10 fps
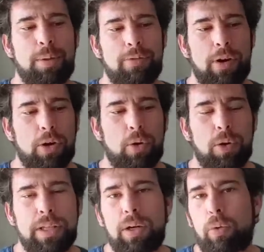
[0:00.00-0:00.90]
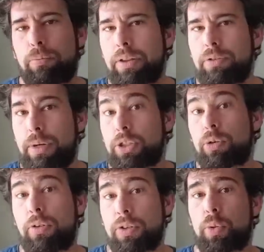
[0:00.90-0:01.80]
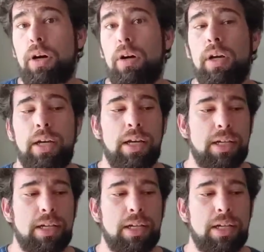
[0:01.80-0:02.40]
be very correlated with muscle growth as well.